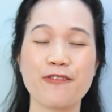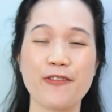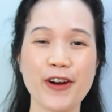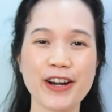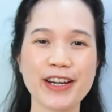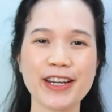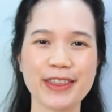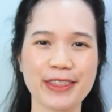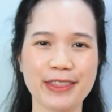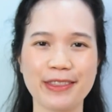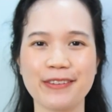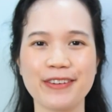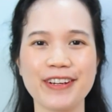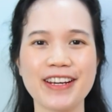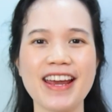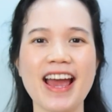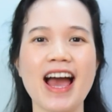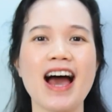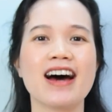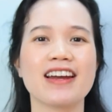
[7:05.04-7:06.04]

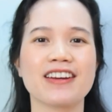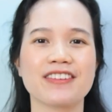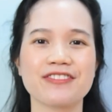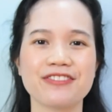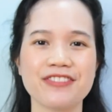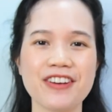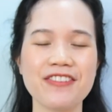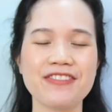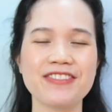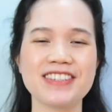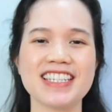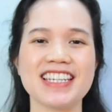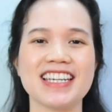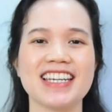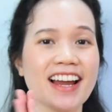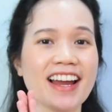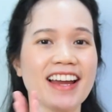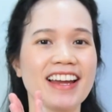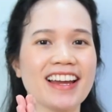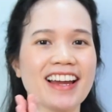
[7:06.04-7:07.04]
43 out of 50.
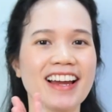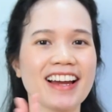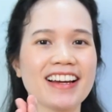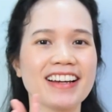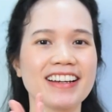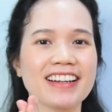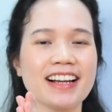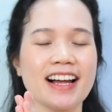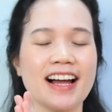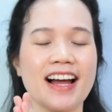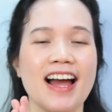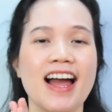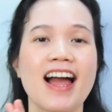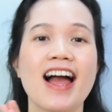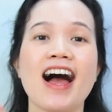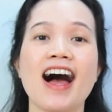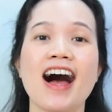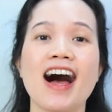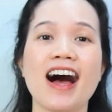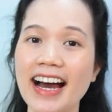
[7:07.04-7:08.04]

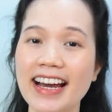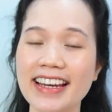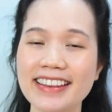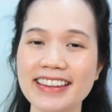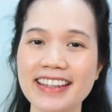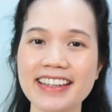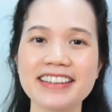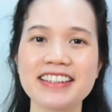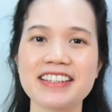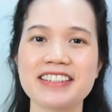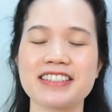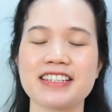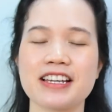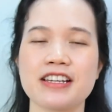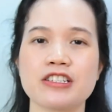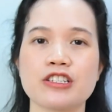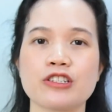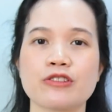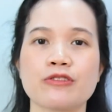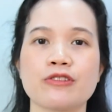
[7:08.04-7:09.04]
I think the
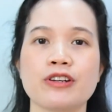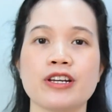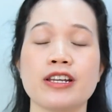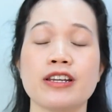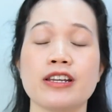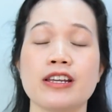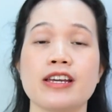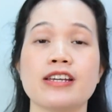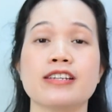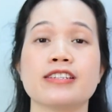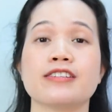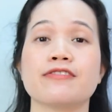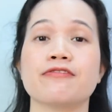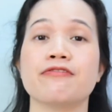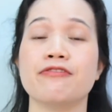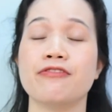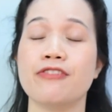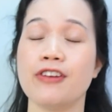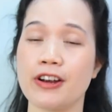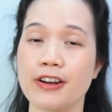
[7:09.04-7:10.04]
sunscreen is
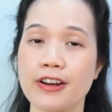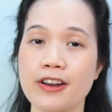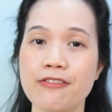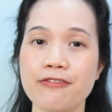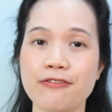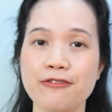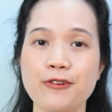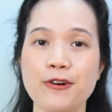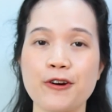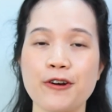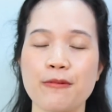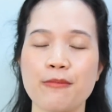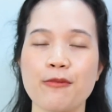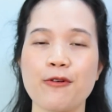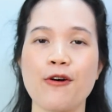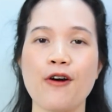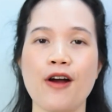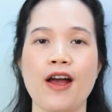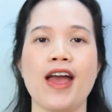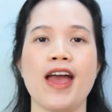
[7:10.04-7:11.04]
very
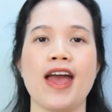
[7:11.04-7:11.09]
affordable